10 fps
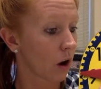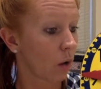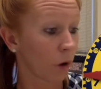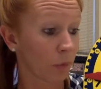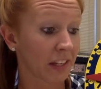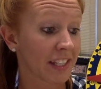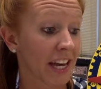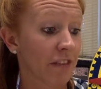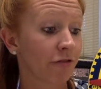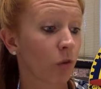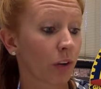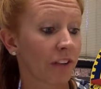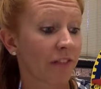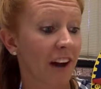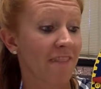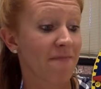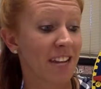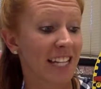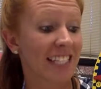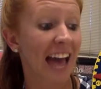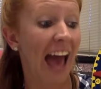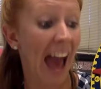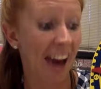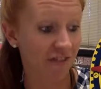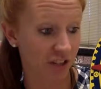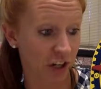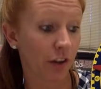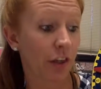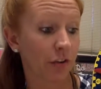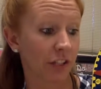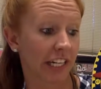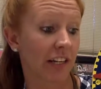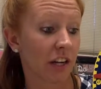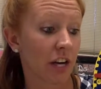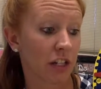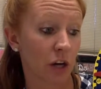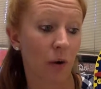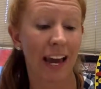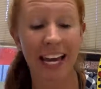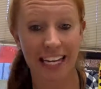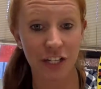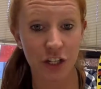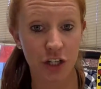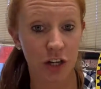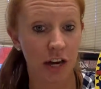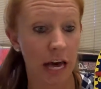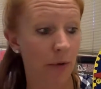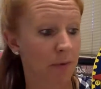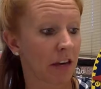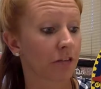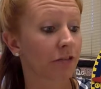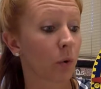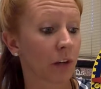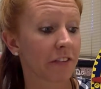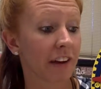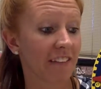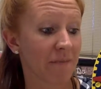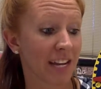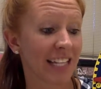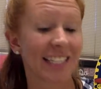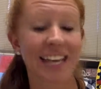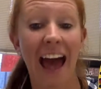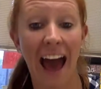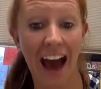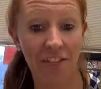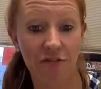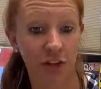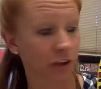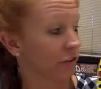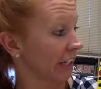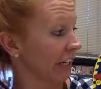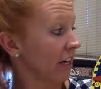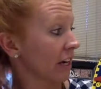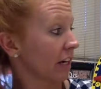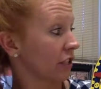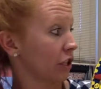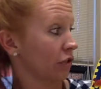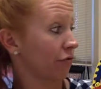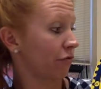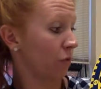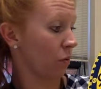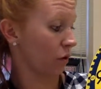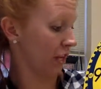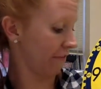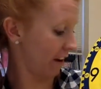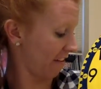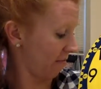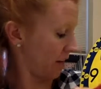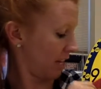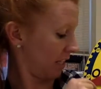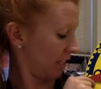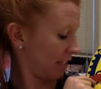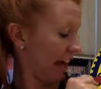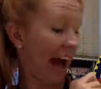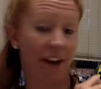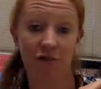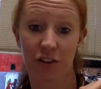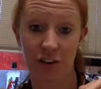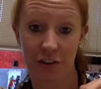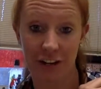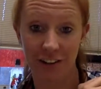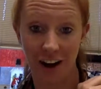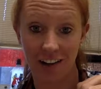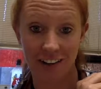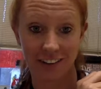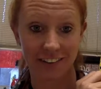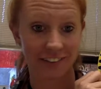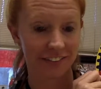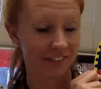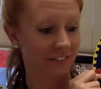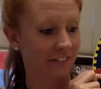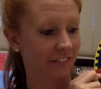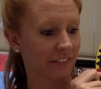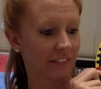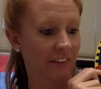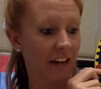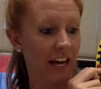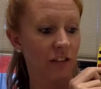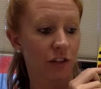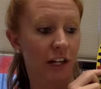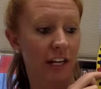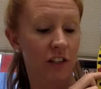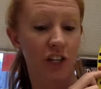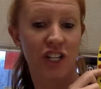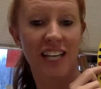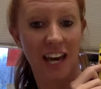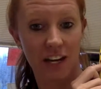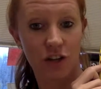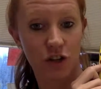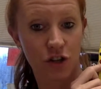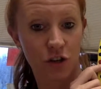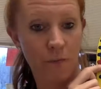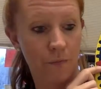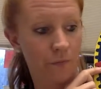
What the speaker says: Or we could say 45 minutes after 3. So H, it would be 45 minutes after 3, because there's 45 minutes after 3 o'clock. Okay, so your answer is H.